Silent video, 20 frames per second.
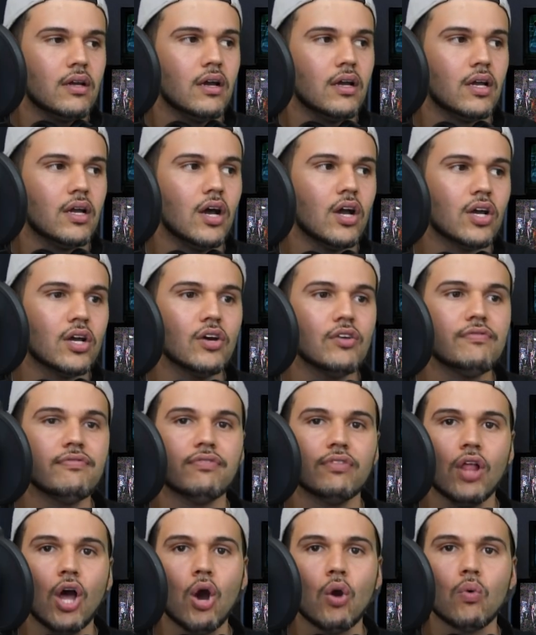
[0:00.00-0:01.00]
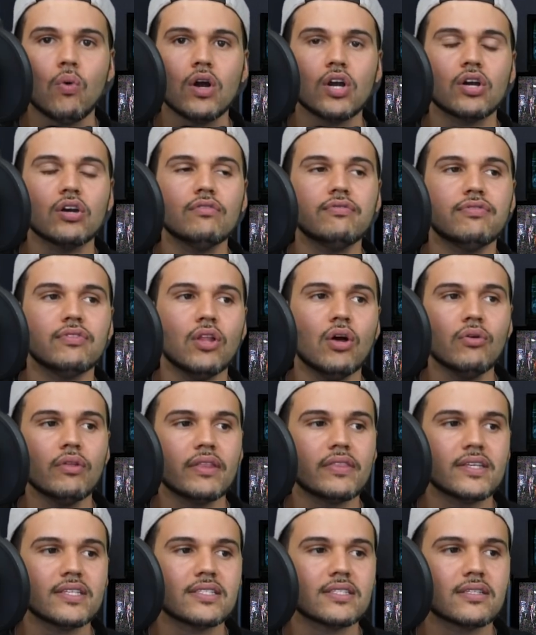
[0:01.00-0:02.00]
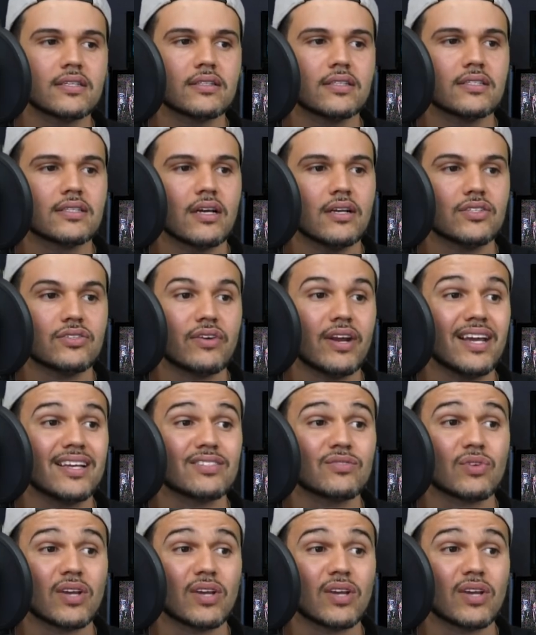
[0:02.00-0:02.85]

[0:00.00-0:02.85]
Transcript: a good flow that this concert has.